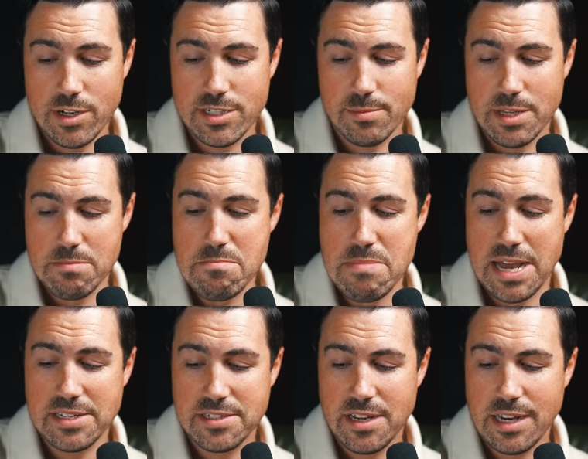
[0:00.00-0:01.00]
want some of the
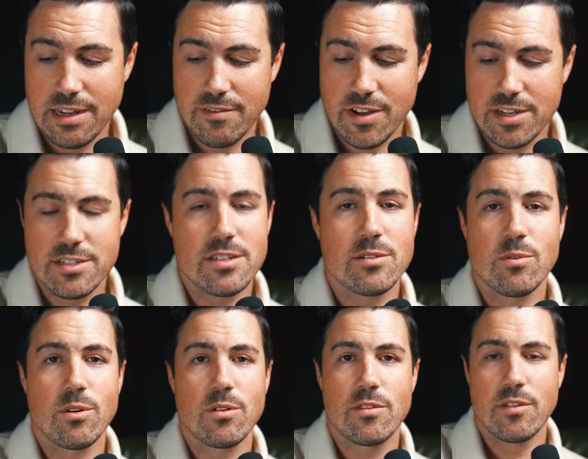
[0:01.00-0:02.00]
best dating advice in the
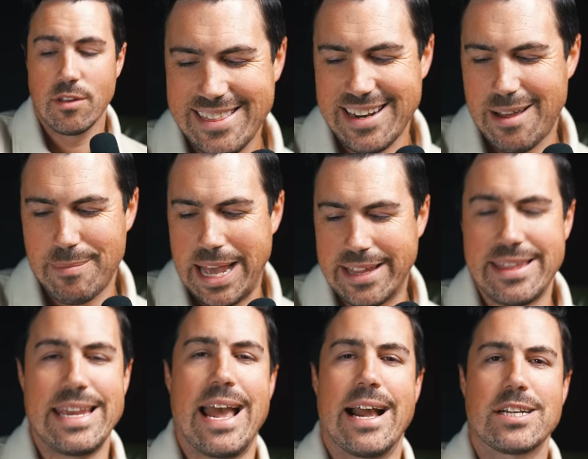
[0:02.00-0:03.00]
world? Not that I'm like
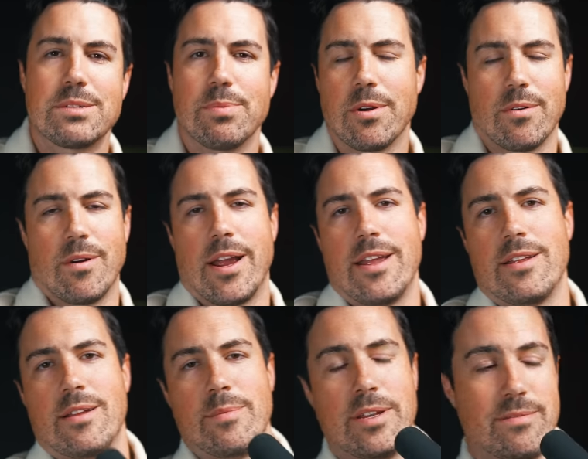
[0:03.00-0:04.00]
the expert, right?
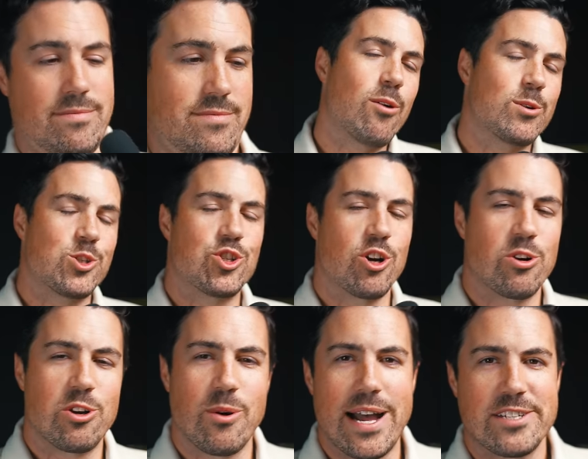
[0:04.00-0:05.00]
I mean, I always
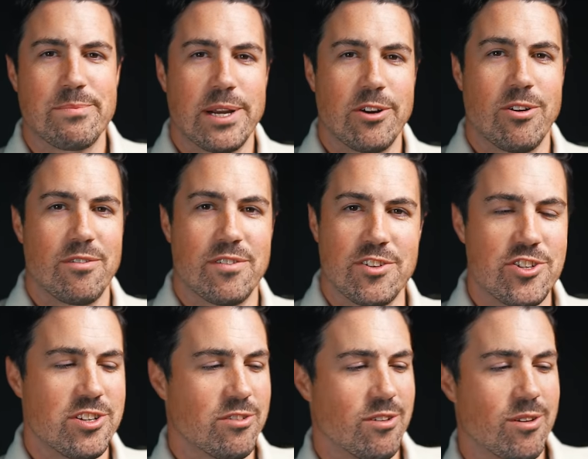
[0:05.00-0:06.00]
joke, go ask my girlfriend.
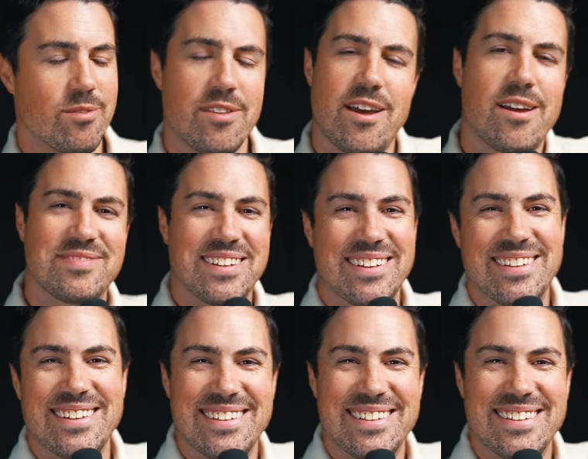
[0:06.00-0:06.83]
She'd agree with that. She's